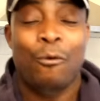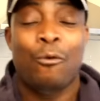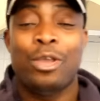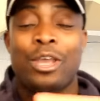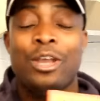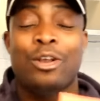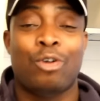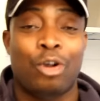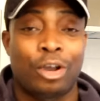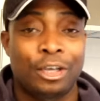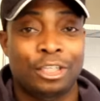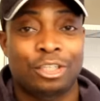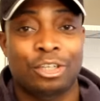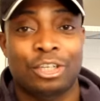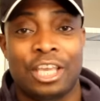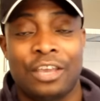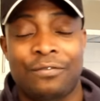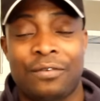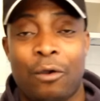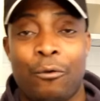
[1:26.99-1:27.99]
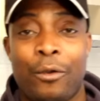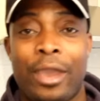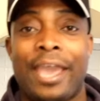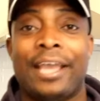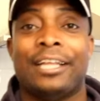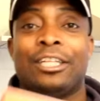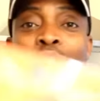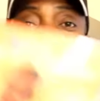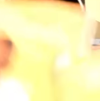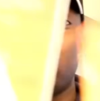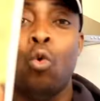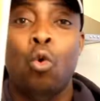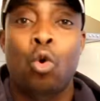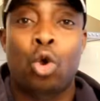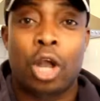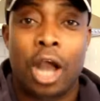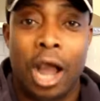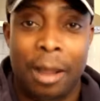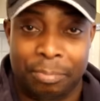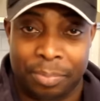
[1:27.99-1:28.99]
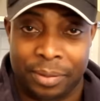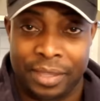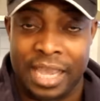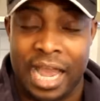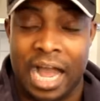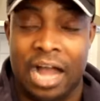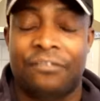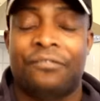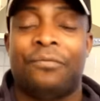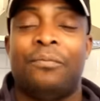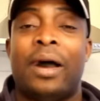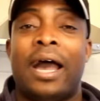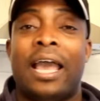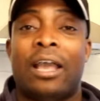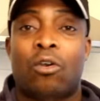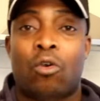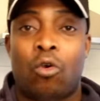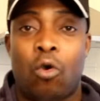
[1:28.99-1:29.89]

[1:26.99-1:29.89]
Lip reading: we're going to give away 2 copy of my